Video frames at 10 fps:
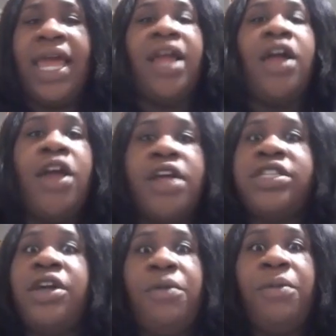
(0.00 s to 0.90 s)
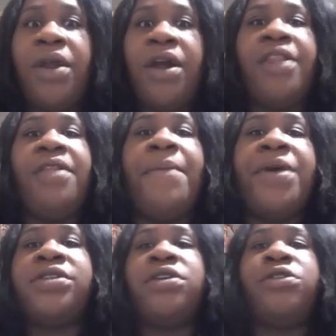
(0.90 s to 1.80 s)
like, so what are the
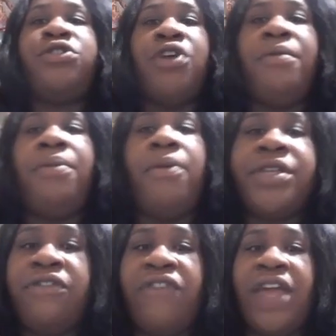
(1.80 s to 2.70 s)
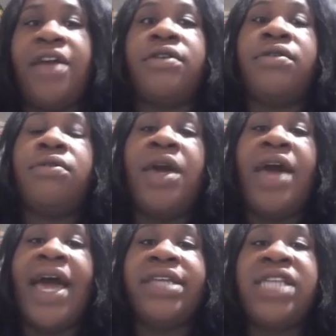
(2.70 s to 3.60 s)
most control points found? Well,
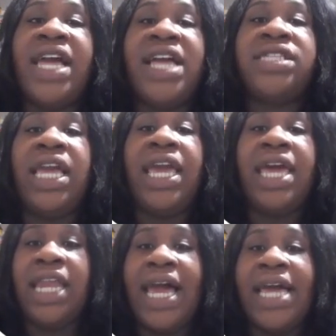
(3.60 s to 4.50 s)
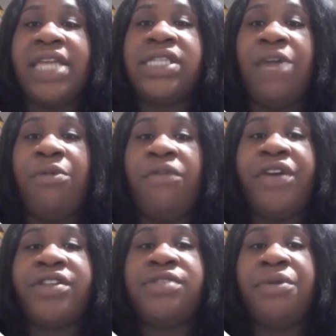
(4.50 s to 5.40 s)
enzymes that catalyze
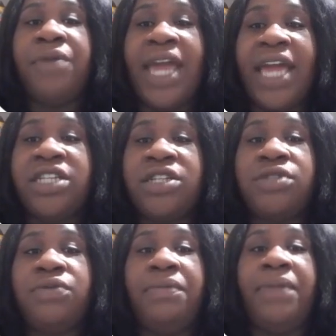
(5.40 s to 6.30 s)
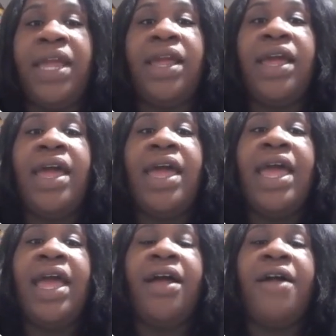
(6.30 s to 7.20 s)
irreversible reactions would be
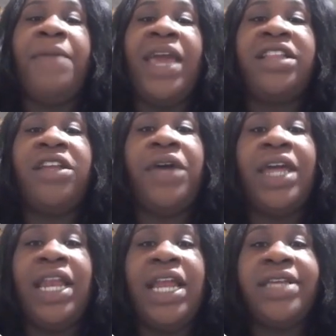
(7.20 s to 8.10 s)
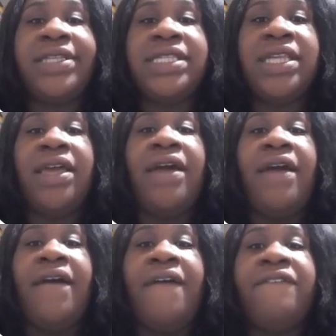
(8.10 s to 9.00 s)
hectokinase,
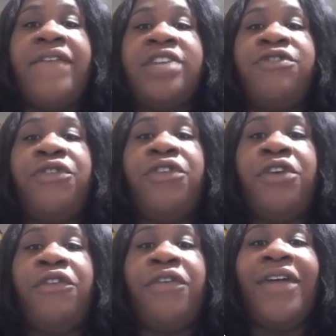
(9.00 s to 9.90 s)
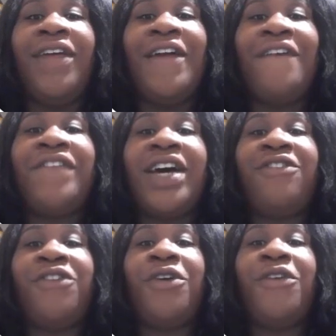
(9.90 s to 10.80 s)

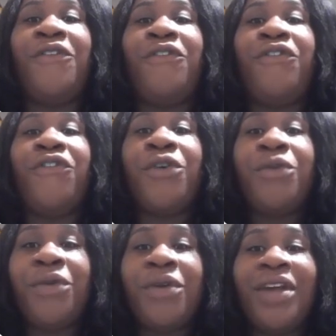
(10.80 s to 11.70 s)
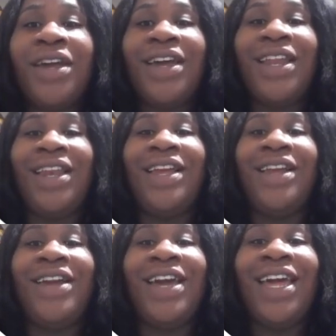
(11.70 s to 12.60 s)

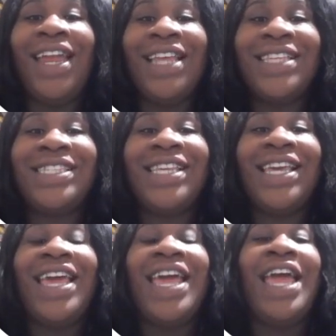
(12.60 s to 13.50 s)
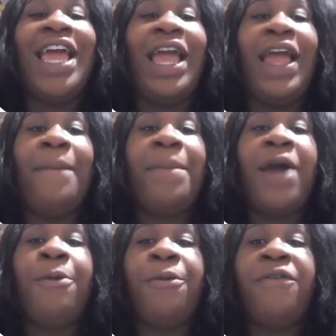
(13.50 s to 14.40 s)
phosphorufructinase, and
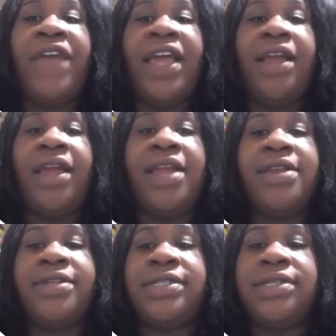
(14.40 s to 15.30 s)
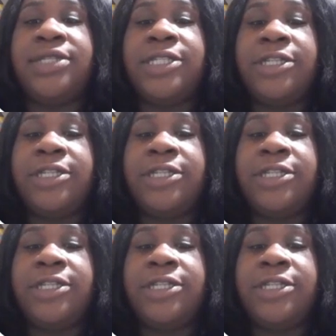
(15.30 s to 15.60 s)
pyruvate kinases.